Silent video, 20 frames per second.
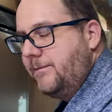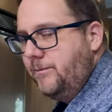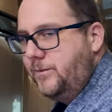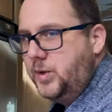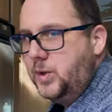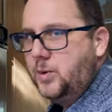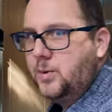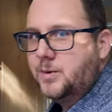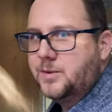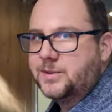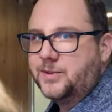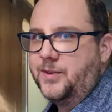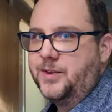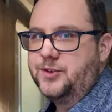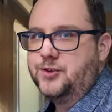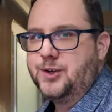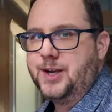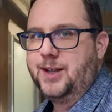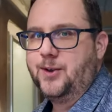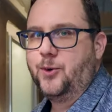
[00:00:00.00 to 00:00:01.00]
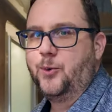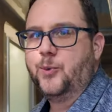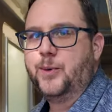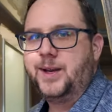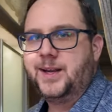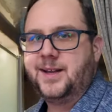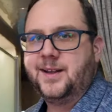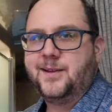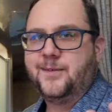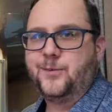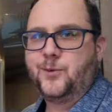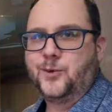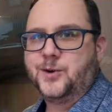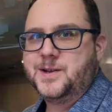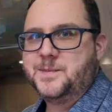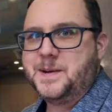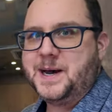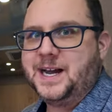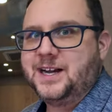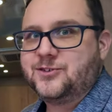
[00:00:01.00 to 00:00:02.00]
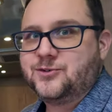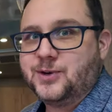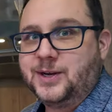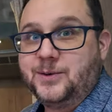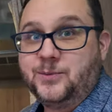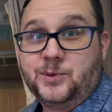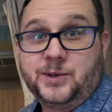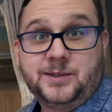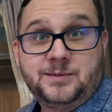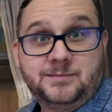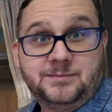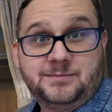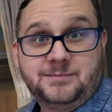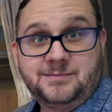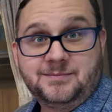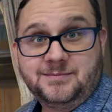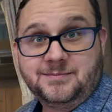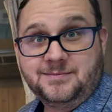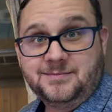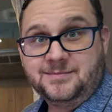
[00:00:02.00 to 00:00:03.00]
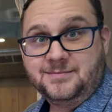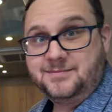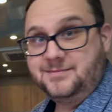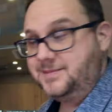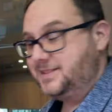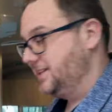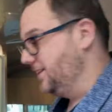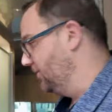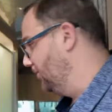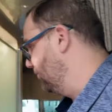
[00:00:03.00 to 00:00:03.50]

viewers on the channel we can afford to buy a Trade Wind. You